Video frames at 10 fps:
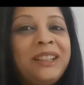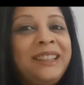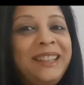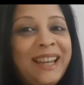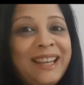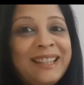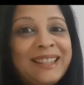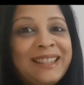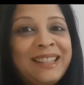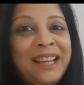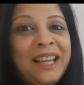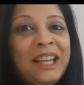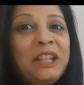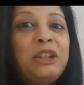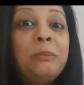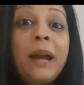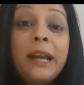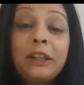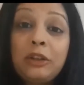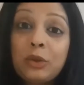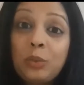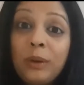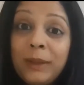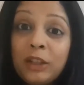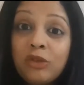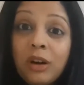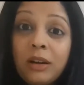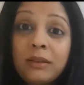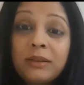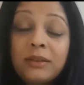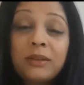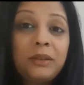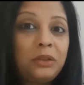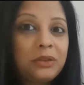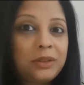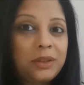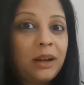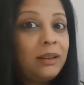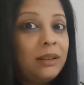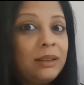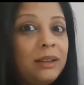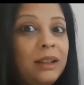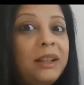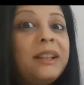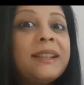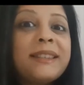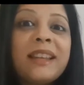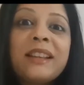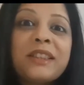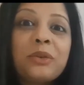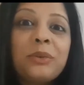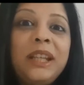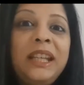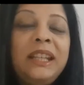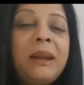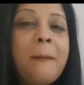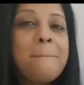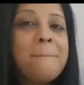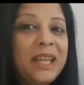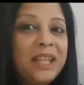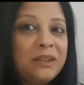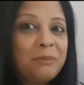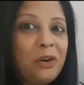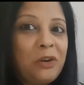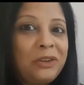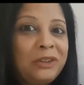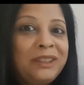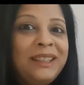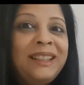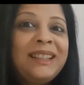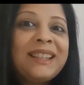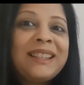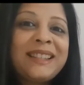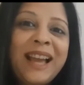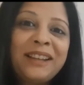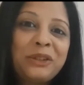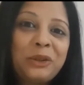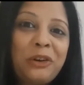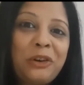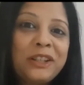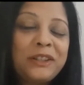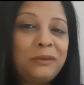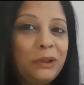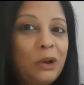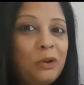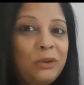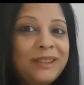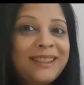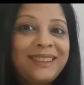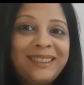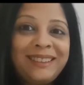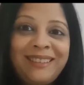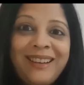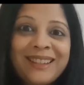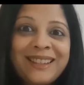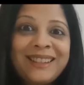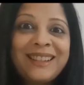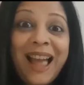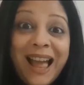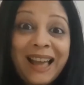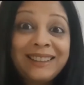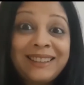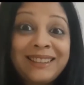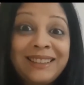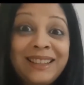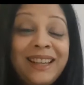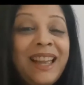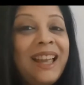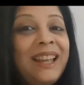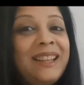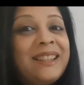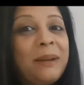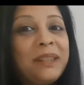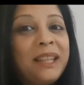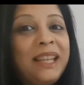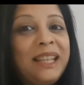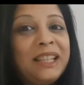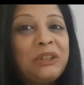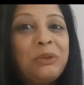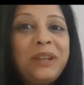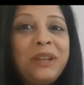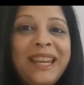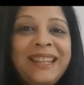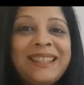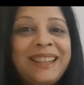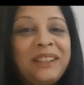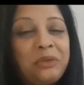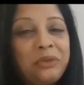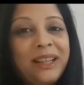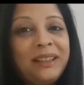Yes, you pack your swimming trunks, your towel, sunscreen, beach ball, sand toys, floats, sunglasses, hat and something to eat and drink.